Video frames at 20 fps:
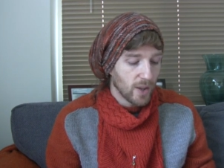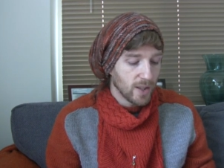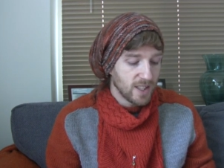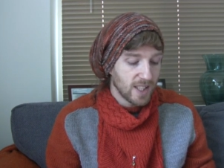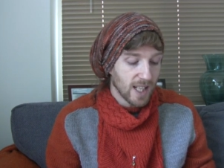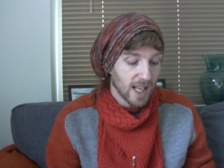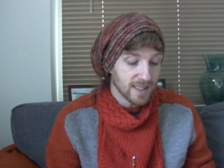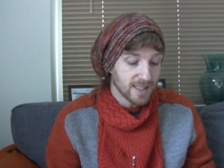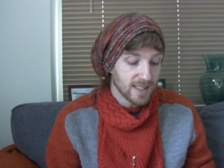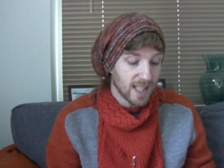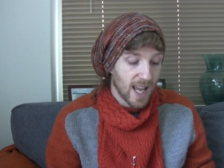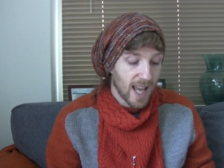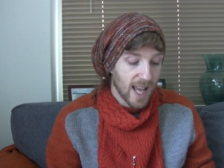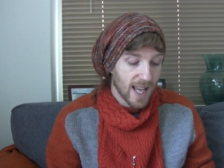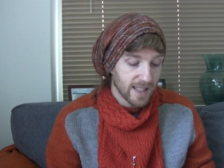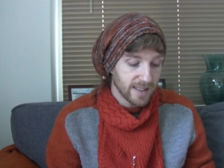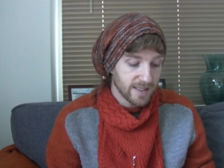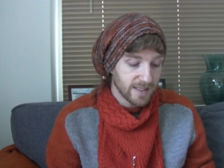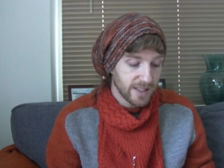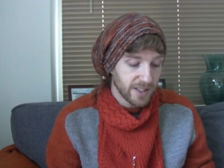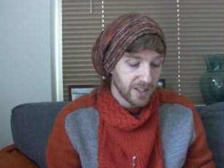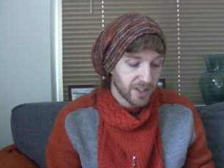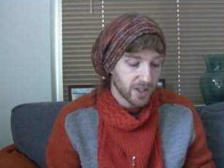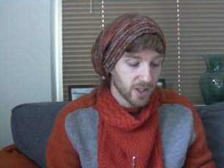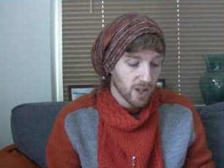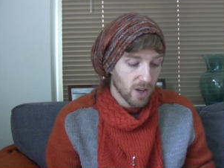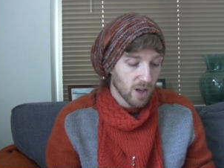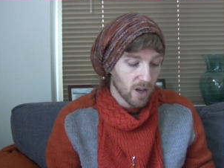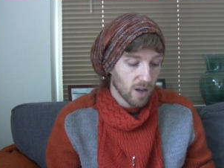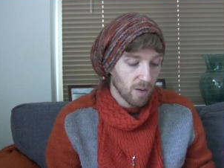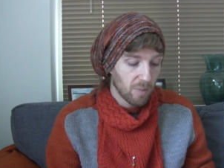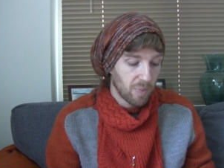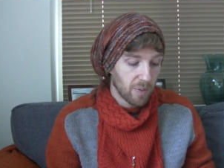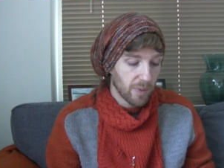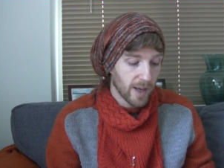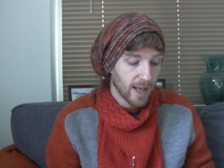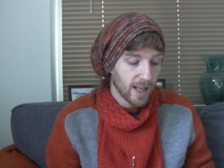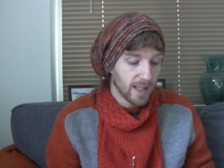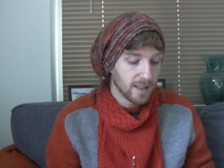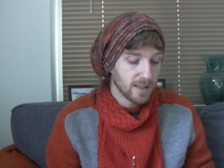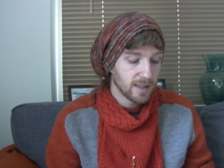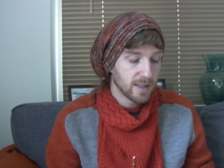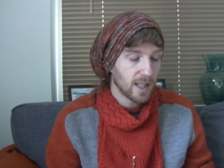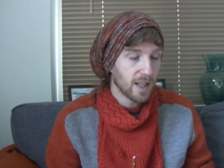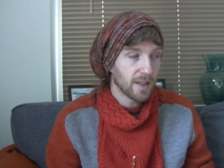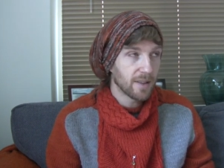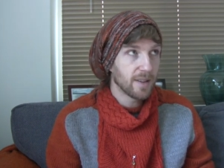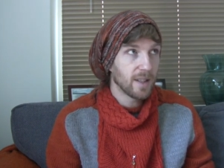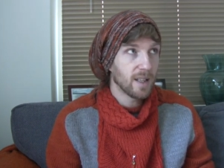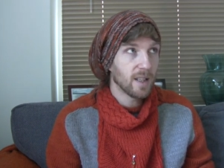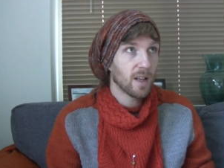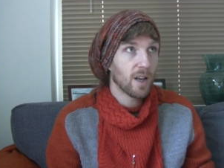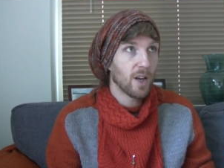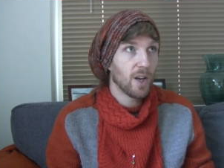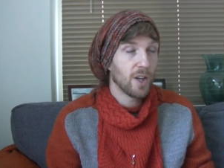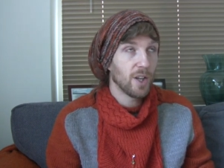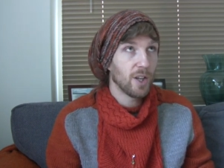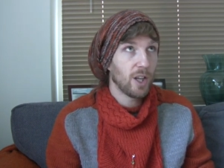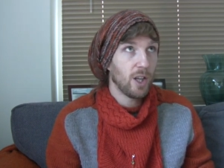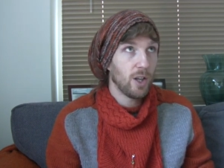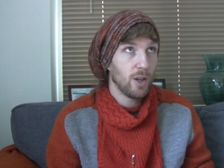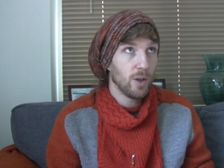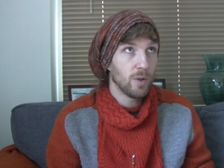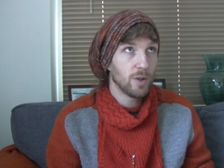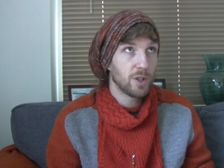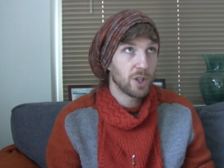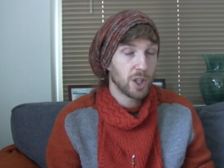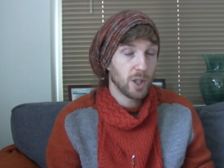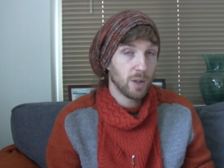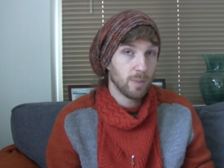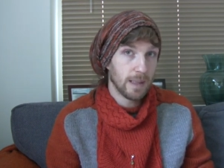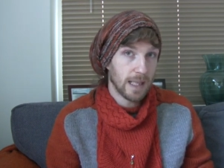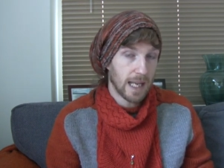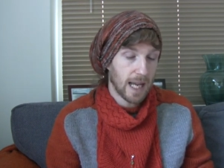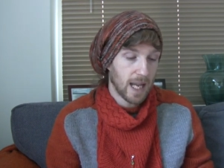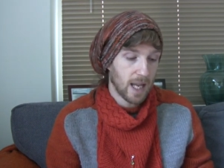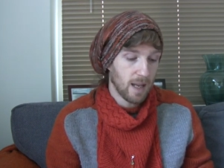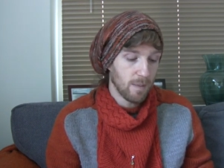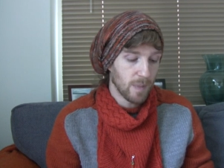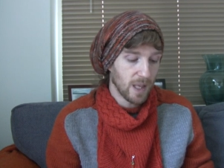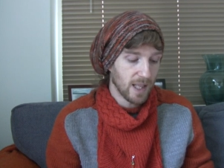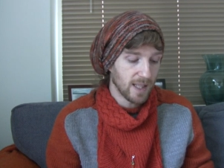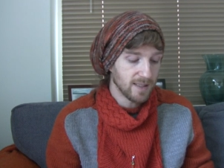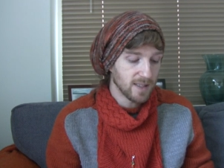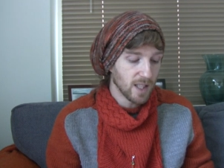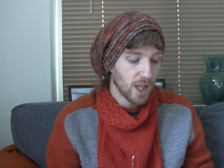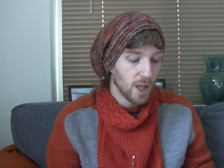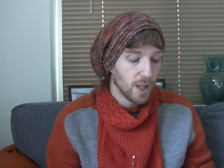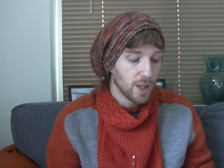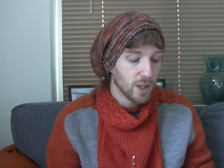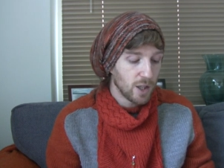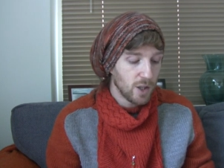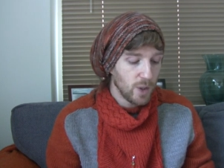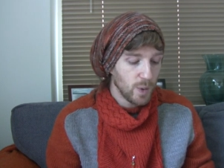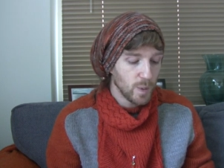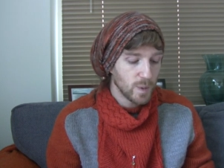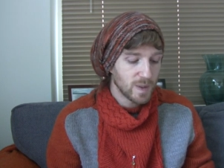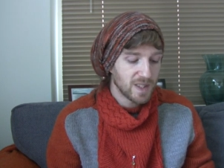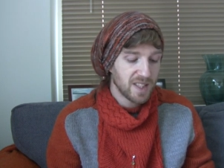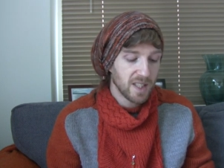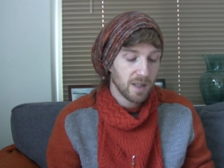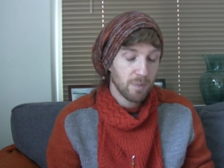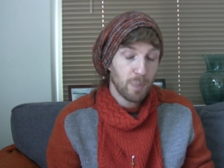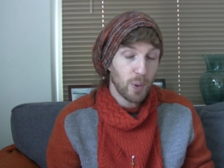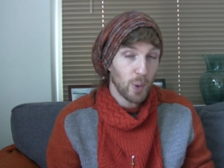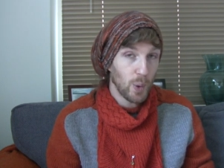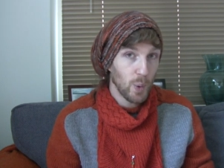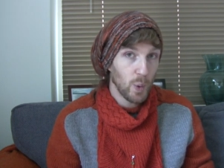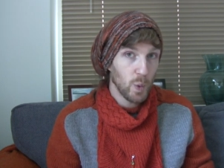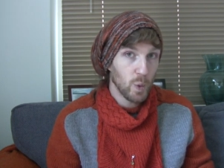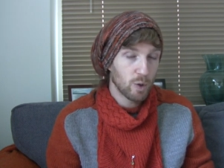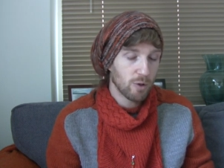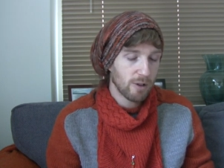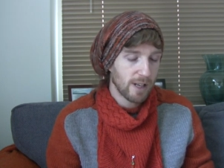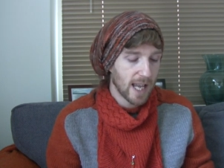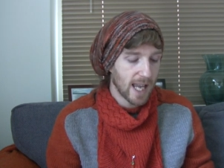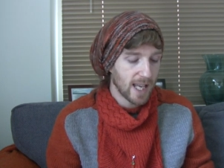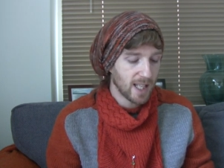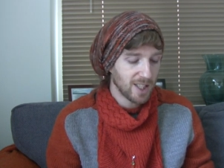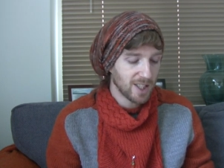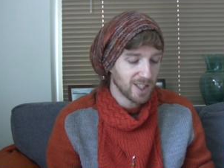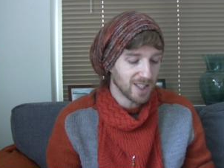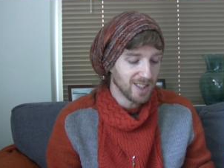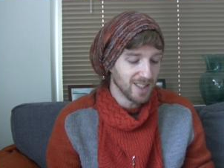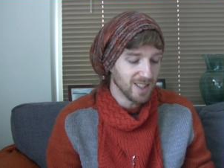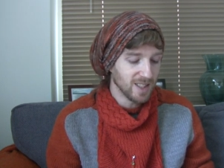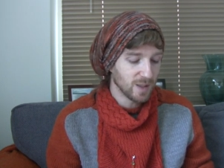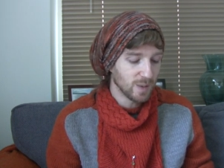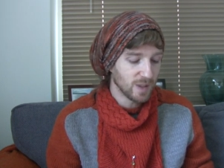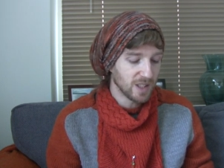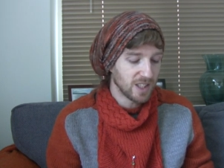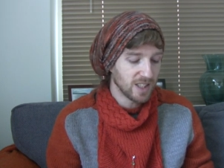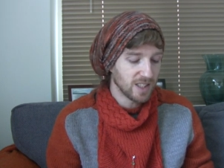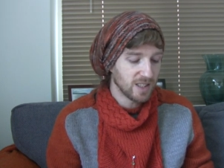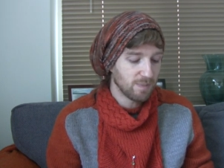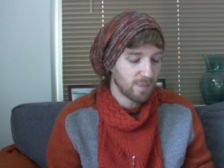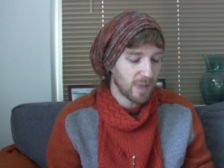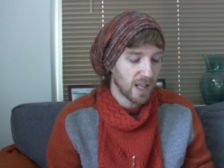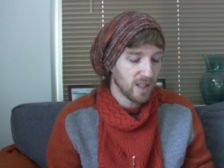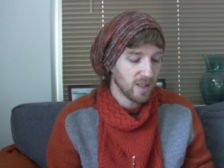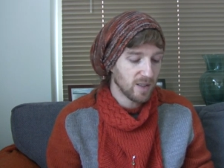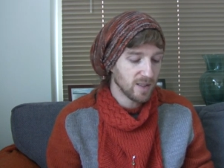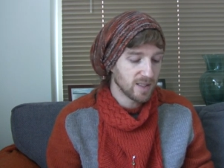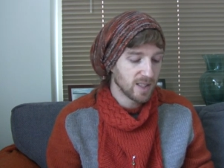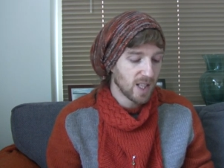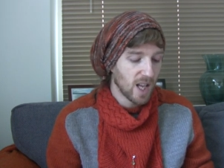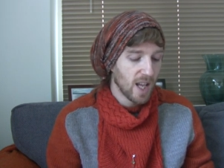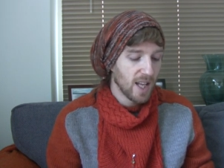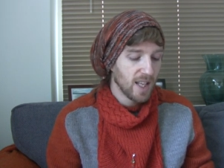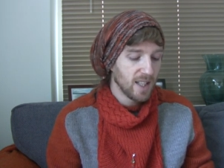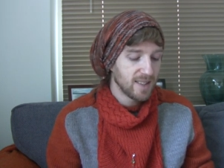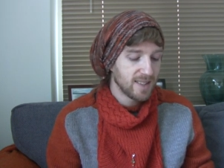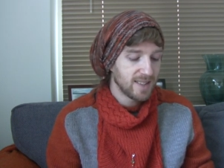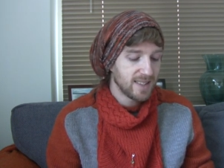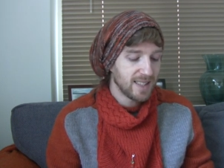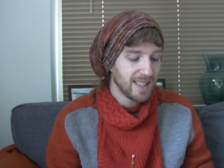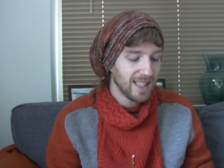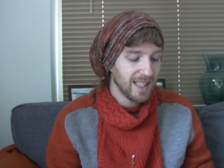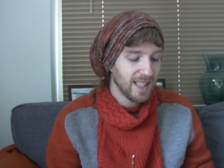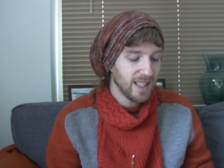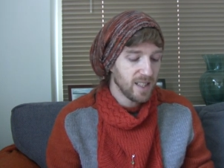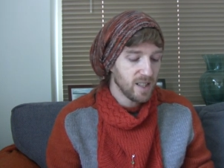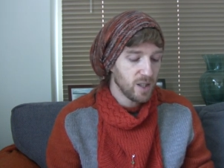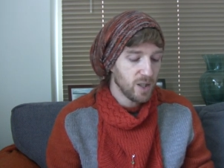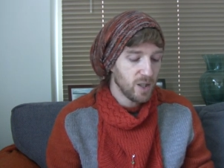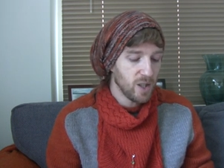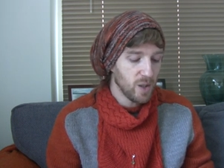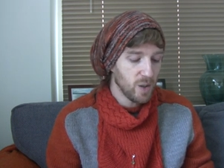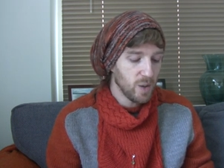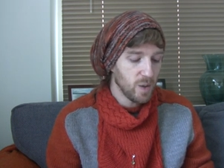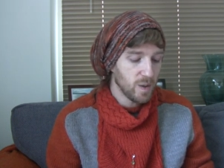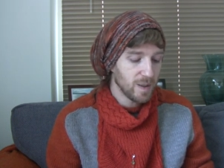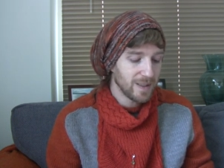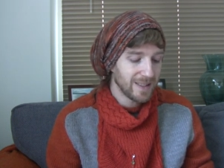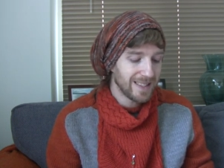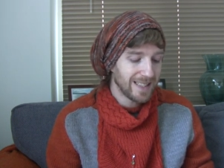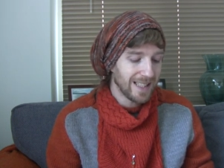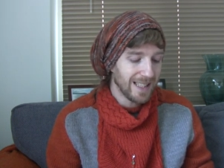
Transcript: She has an Etsy shop, and I think her YouTube name is Cutesy Poo Creations, which is spelt C-U-T-E-S-Y,